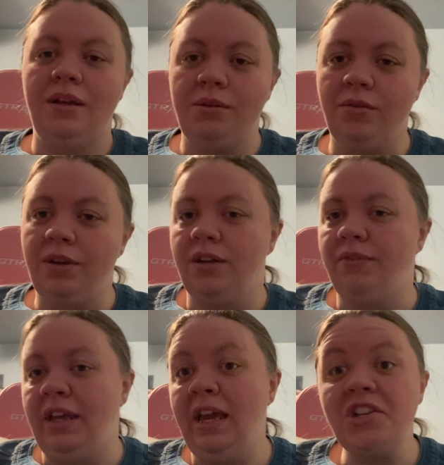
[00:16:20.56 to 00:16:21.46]
Going on
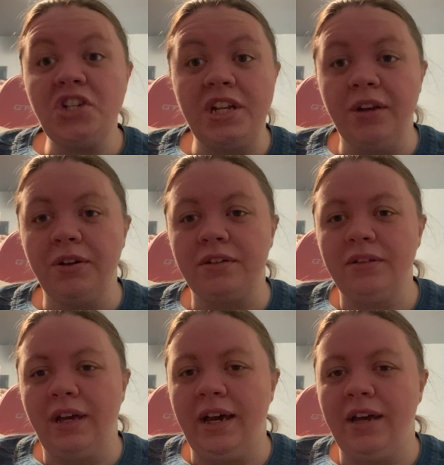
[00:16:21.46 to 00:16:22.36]
vacation here in
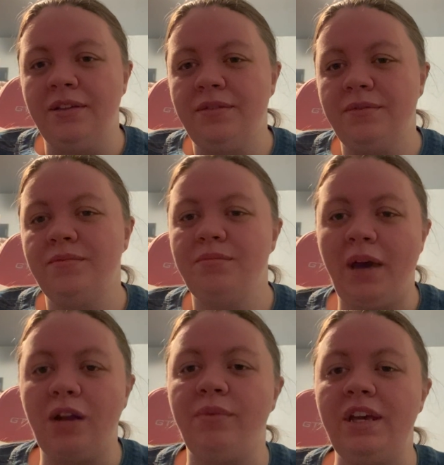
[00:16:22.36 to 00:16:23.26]

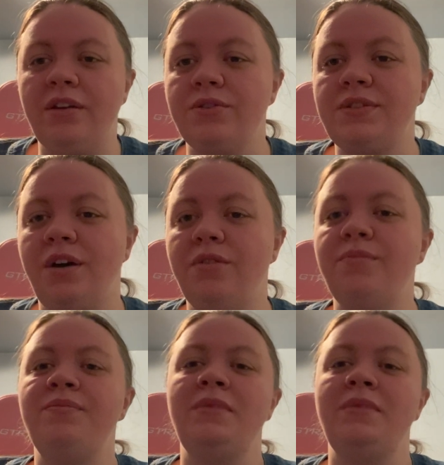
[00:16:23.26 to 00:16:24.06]
about a week or so.